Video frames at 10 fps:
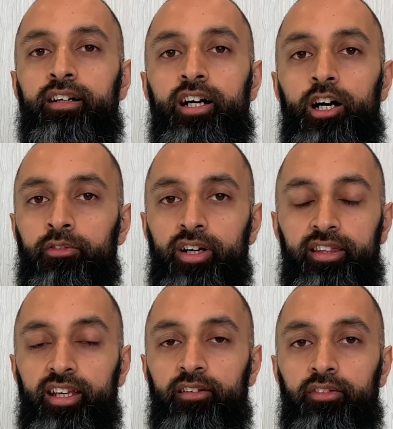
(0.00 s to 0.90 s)
However, at
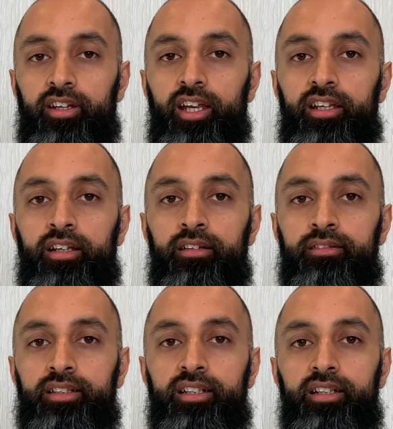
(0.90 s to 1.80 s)
the end of the day,
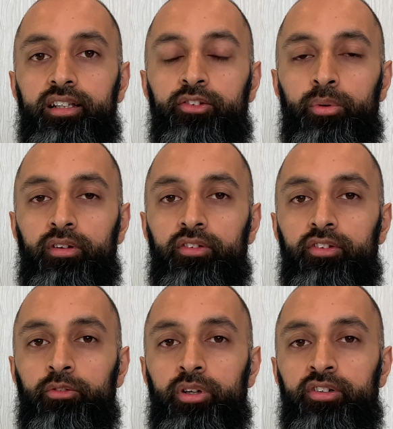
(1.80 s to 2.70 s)
it's one of
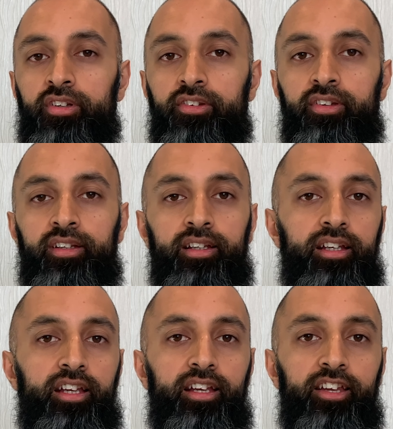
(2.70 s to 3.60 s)
those questions:
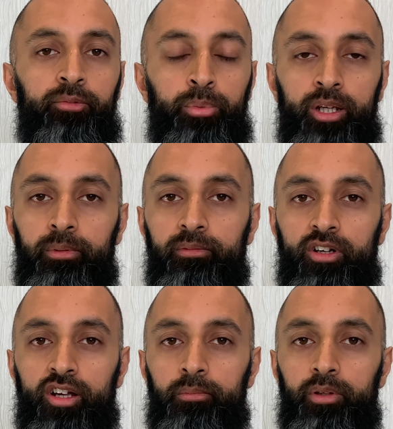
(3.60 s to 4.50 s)
is premium
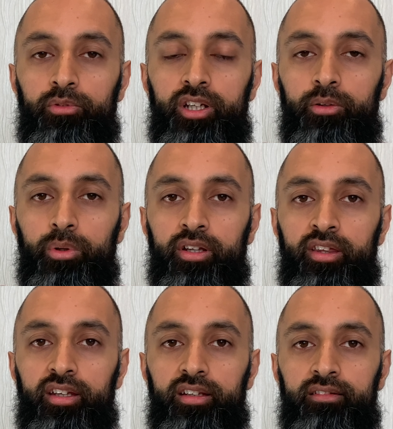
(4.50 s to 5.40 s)
economy really worth
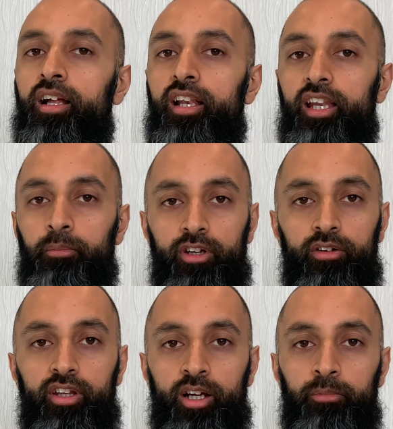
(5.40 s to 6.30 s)
it? Let me know
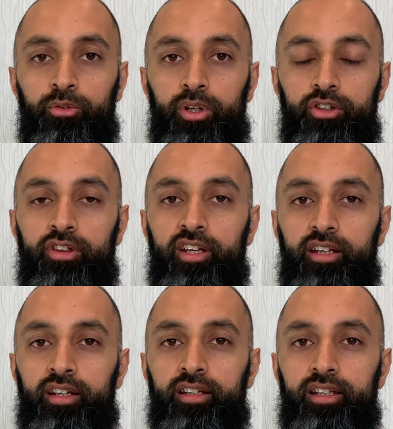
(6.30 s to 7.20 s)
in the comments what you
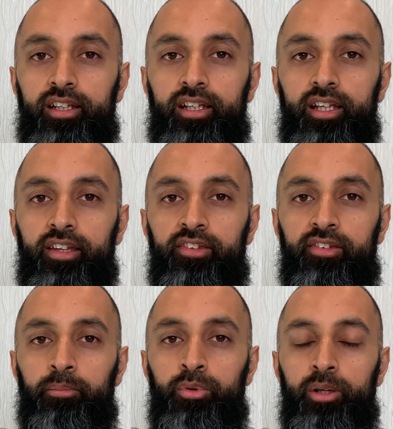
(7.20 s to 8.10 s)
think.
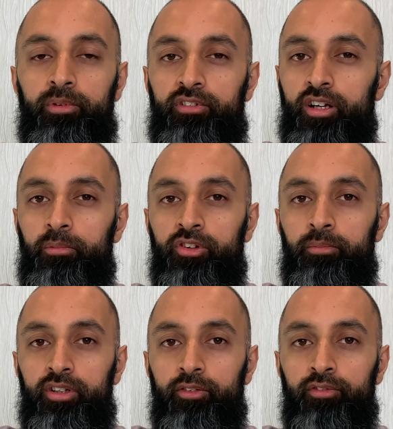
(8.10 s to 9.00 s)
Is premium economy
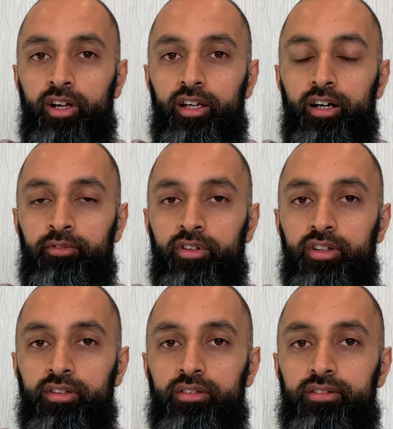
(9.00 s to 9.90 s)
something you fly
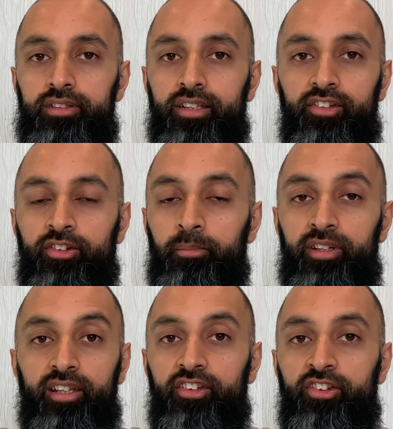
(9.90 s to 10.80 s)
often? Is it
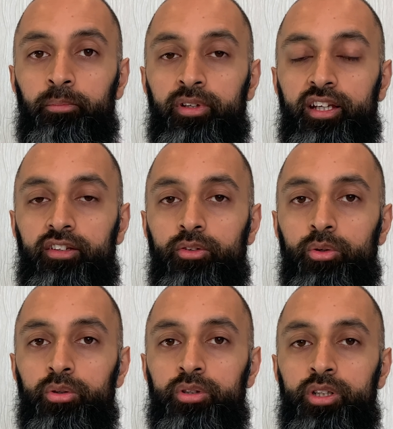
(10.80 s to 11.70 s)
something that you simply
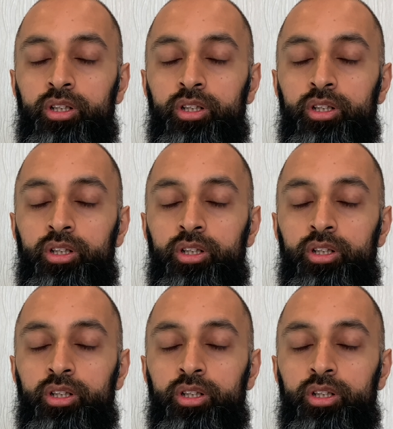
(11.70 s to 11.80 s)
ignore?